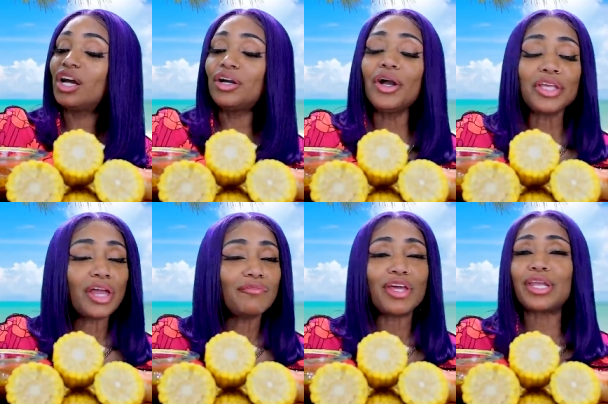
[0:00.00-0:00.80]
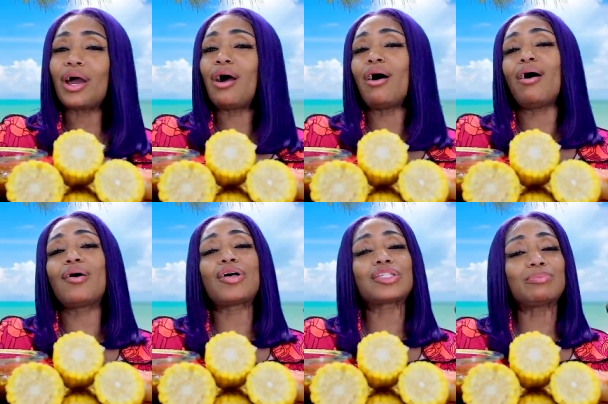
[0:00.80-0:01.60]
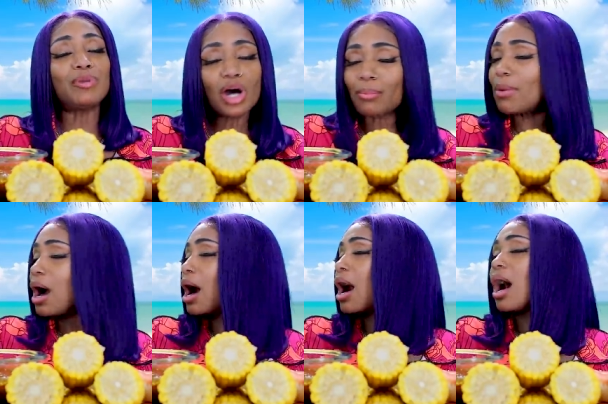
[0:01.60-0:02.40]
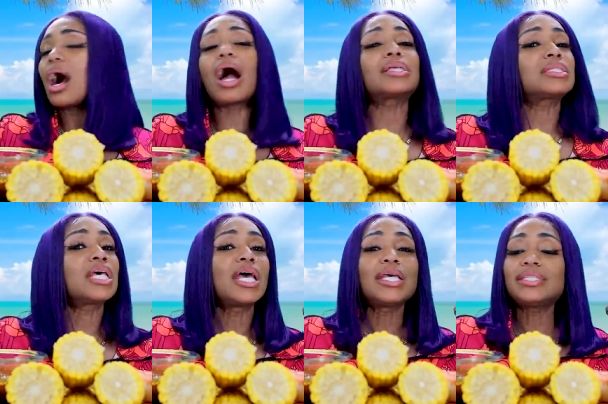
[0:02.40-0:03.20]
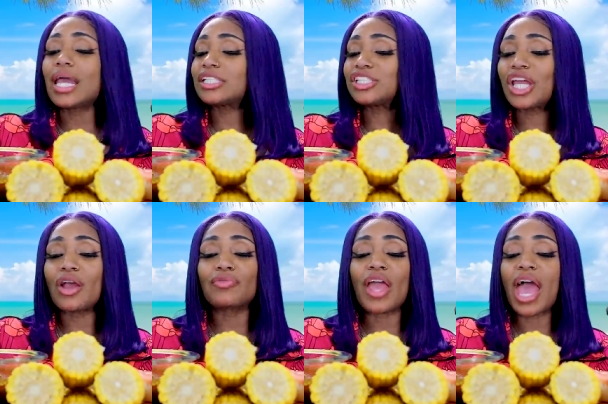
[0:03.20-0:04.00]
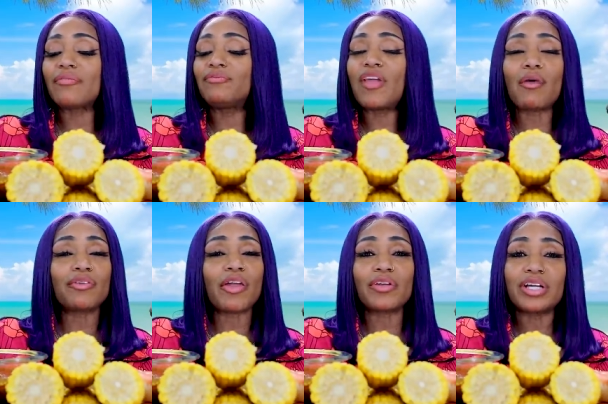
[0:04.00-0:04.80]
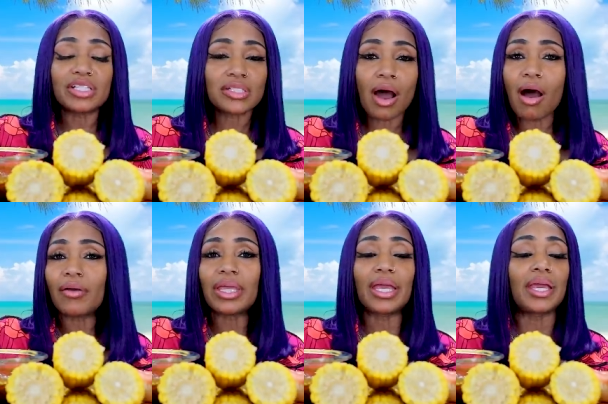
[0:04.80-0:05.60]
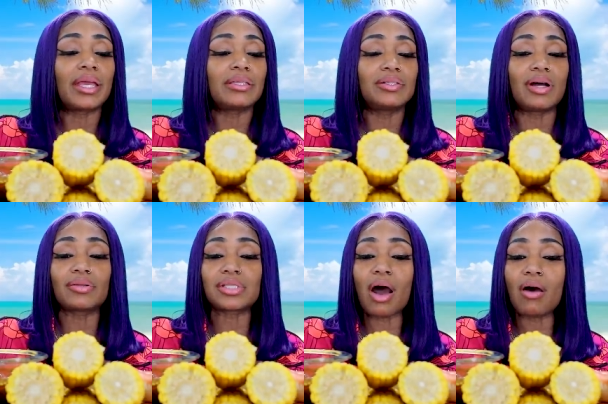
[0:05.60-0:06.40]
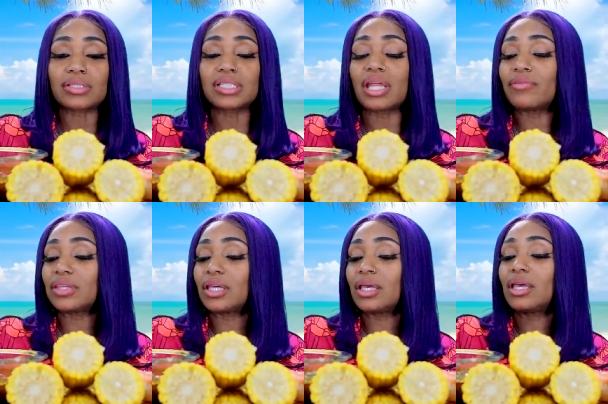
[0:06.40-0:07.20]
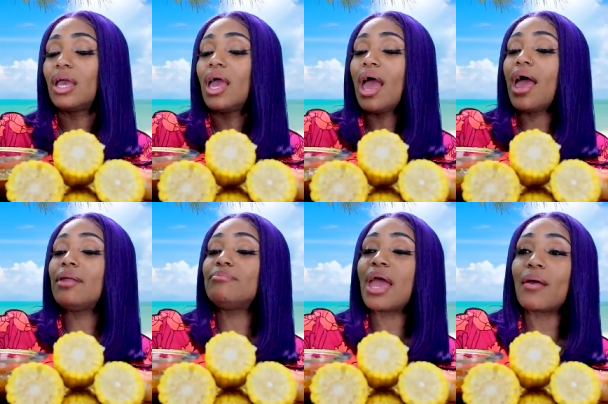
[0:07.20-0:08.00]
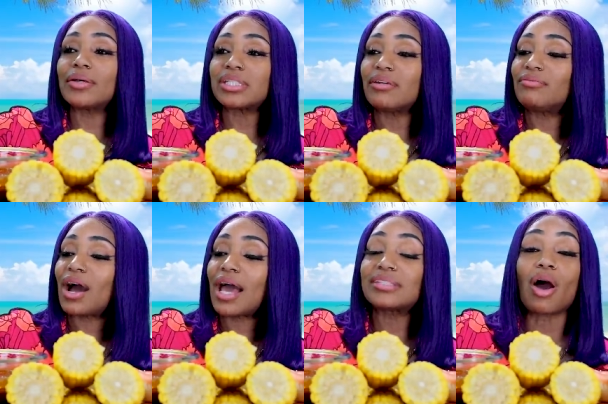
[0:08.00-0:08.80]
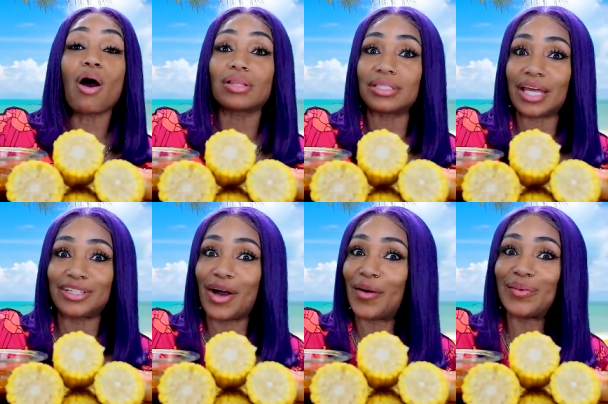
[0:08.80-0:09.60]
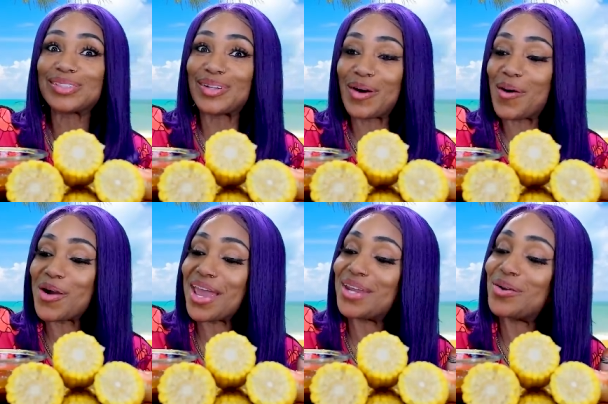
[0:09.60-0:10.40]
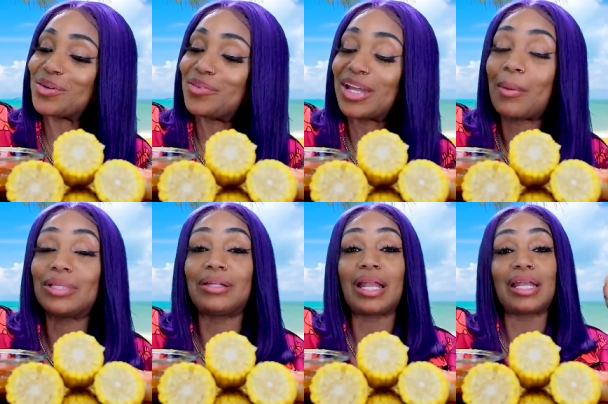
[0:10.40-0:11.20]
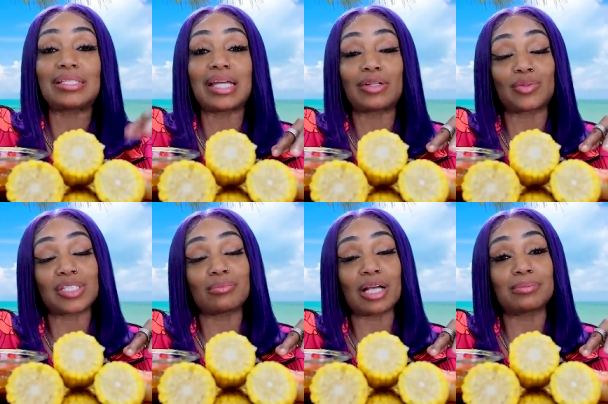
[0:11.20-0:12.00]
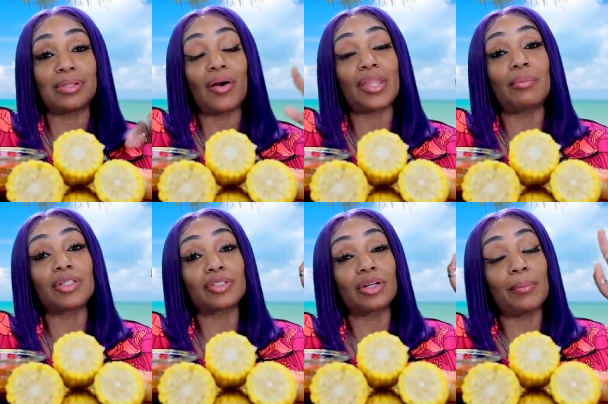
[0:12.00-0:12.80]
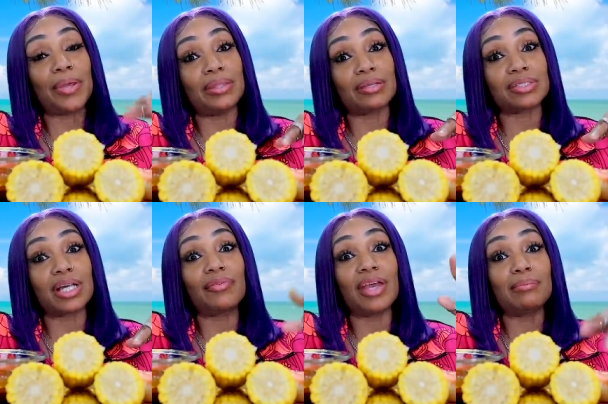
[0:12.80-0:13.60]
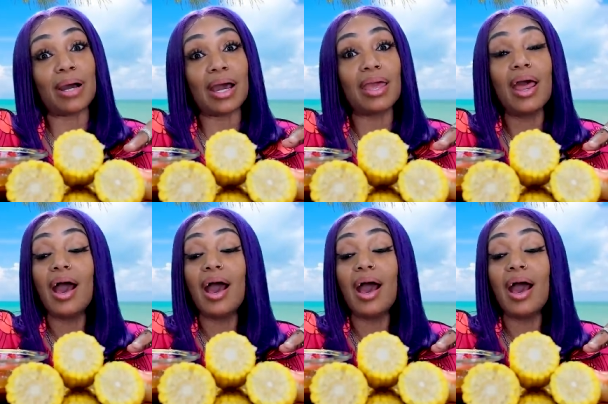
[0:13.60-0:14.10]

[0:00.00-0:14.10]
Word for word: cooking videos, mukbangs. They share, they have very, very good talking, you know, talks and everything, and marriage advice, all of that, y'all. So go ahead on over there. I'm gonna leave the links down in the description box below, and I'm also gonna pin their stuff in my